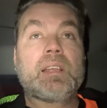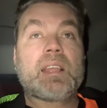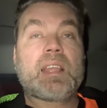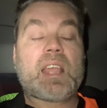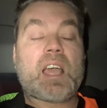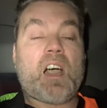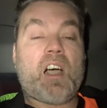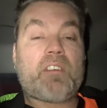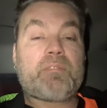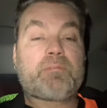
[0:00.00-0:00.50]

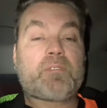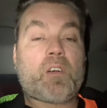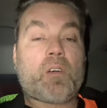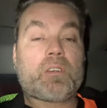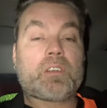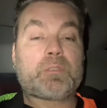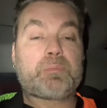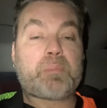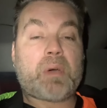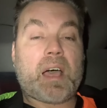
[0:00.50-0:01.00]
Golf
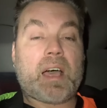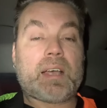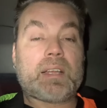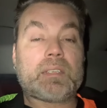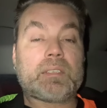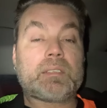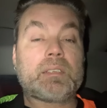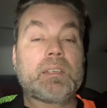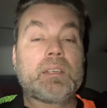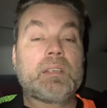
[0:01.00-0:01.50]
course
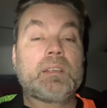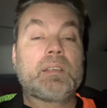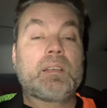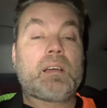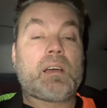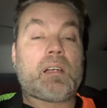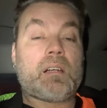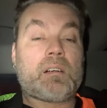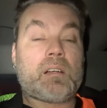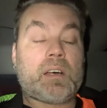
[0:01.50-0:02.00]
ponds
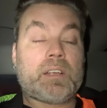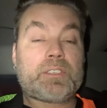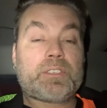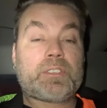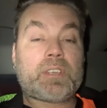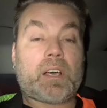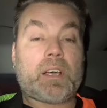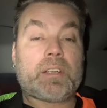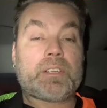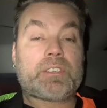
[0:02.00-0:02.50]
are
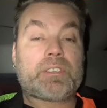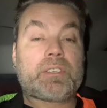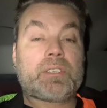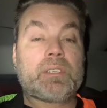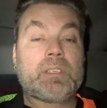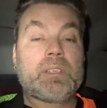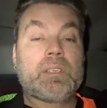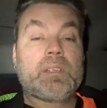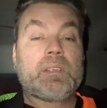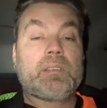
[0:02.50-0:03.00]
untouched,
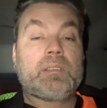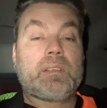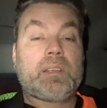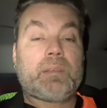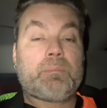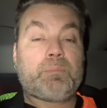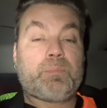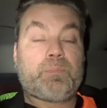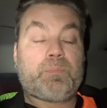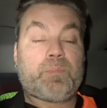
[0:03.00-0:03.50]

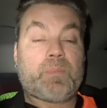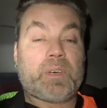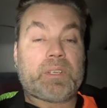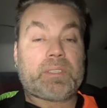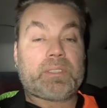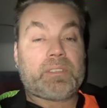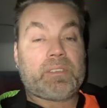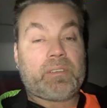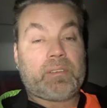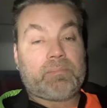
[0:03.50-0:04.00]
but
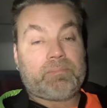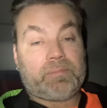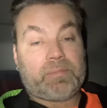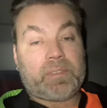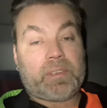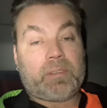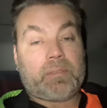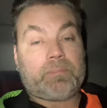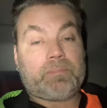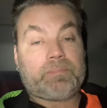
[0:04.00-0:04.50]
you
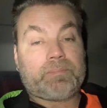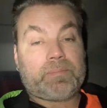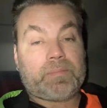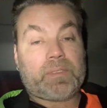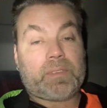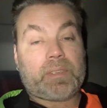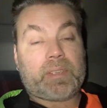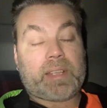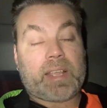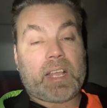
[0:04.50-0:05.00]
know,
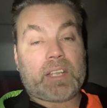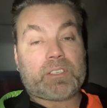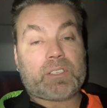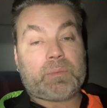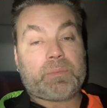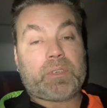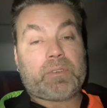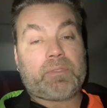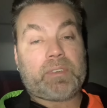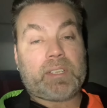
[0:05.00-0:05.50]
catch them
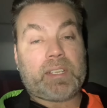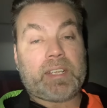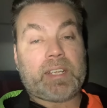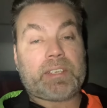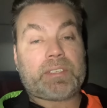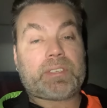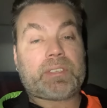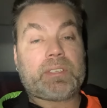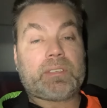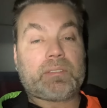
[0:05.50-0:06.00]
and
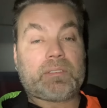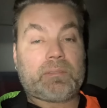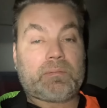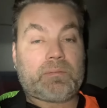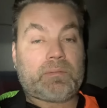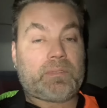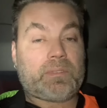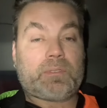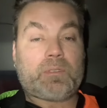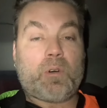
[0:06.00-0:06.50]
release and
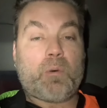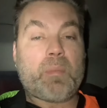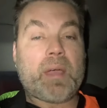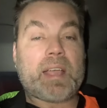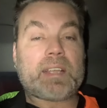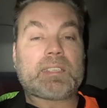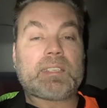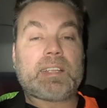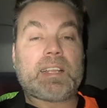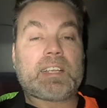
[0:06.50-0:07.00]
go
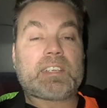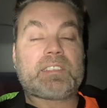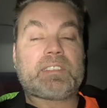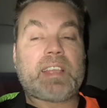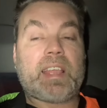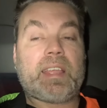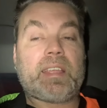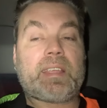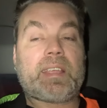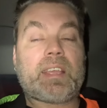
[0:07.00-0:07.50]
back the next
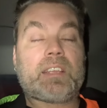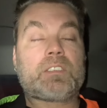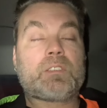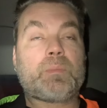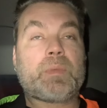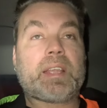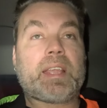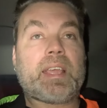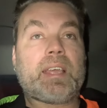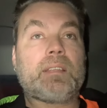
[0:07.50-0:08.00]
day and catch
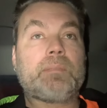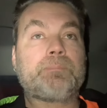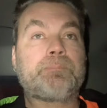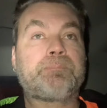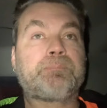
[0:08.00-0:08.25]
them again.